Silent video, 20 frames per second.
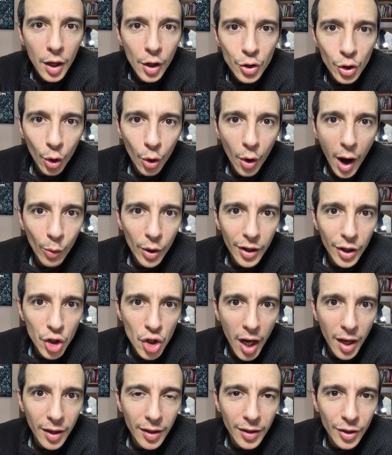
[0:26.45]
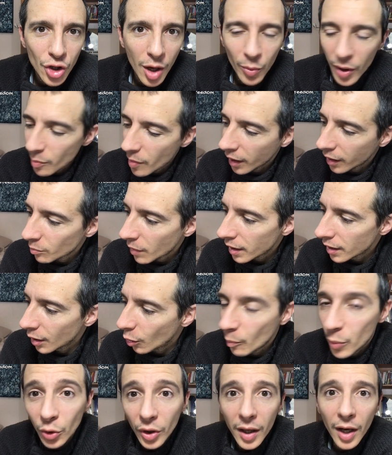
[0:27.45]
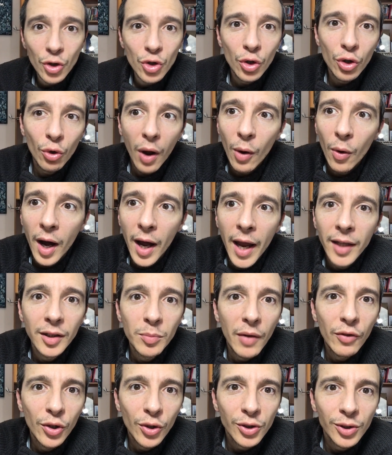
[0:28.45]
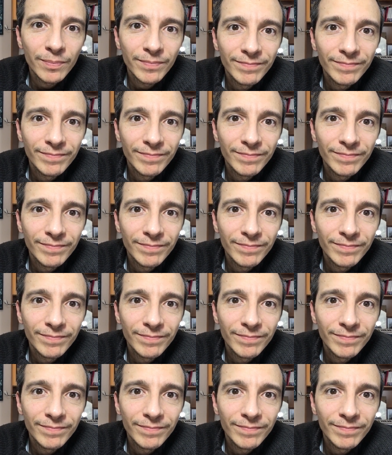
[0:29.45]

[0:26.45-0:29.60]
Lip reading: So I will jump right back on my computer and show you how I edit my videos.